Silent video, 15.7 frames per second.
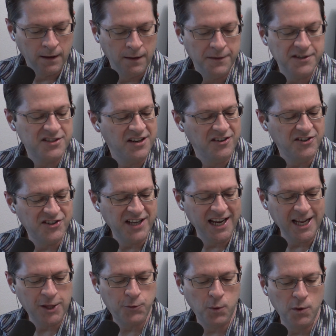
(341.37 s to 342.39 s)
This
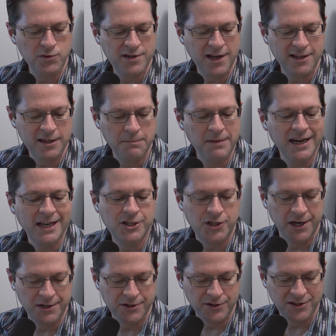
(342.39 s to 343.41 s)
understanding throws out the money
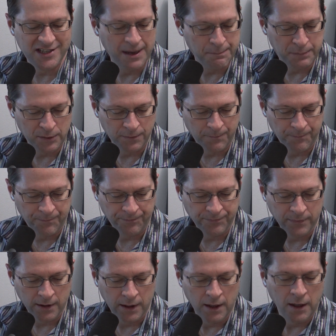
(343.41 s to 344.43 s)
changers temple,
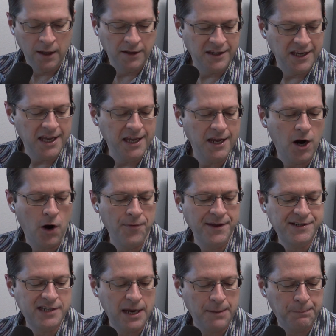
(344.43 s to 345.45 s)
Ye are
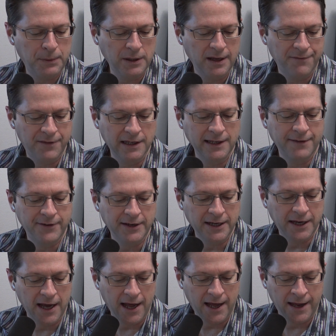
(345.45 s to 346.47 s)
the temple of the
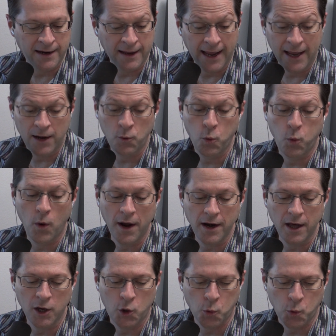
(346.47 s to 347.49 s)
living God. And
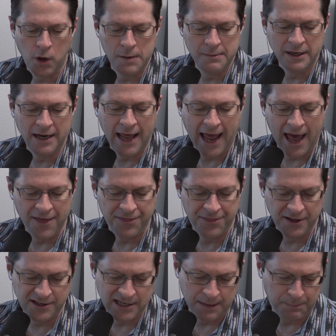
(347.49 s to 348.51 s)
what agreement hath
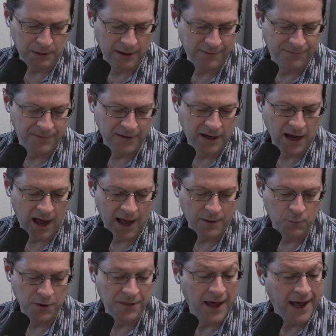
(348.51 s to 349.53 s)
the temple of the
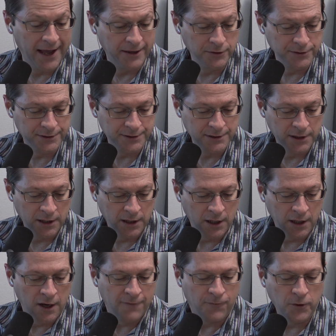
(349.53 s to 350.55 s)
God with idols?
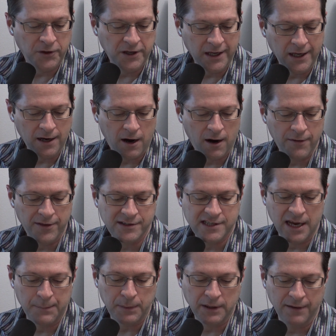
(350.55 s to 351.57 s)
For ye are the
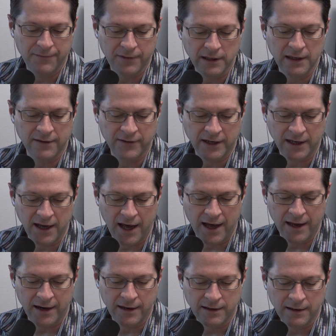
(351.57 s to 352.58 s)
temple of the living
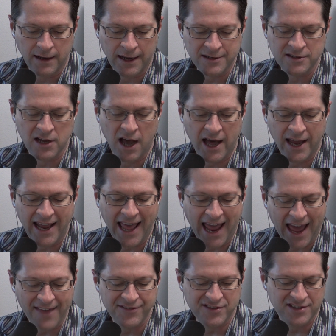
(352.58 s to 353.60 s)
God. As God
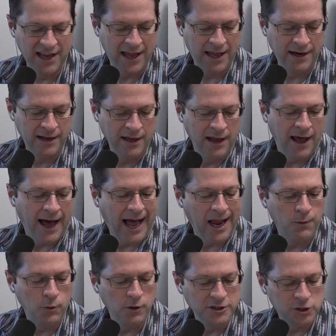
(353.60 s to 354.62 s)
hath said,
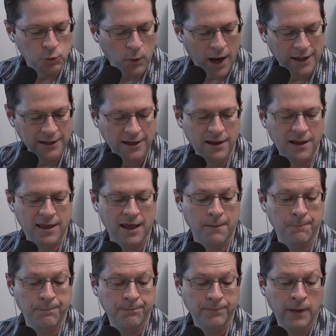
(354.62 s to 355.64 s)
I will dwell in
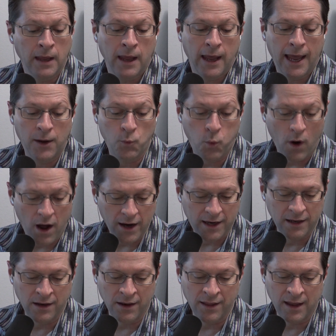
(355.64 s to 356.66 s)
them and
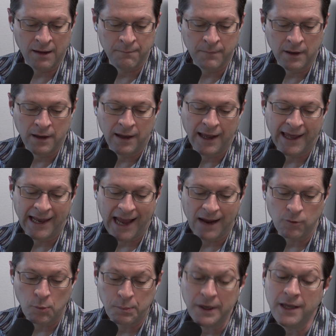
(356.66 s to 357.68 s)
walk in them, and I
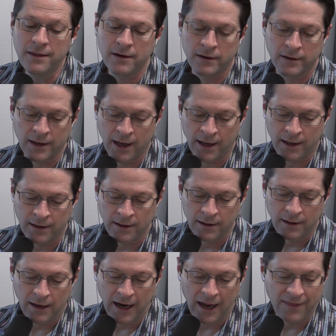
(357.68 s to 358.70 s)
will be their God,
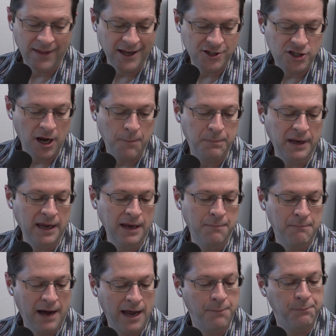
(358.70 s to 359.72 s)
and they shall be
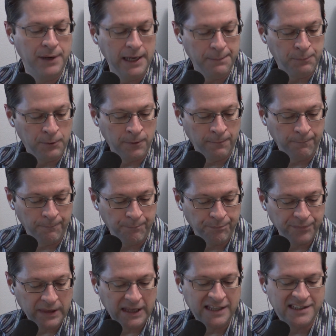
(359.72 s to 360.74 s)
my people.
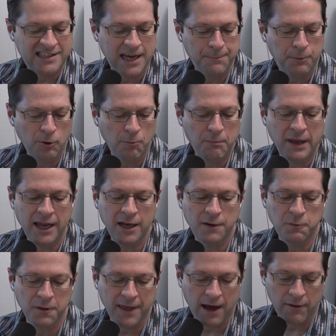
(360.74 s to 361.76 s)
A temple made
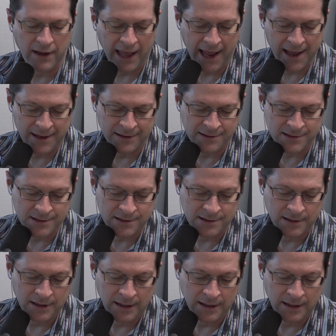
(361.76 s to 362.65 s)
without hands.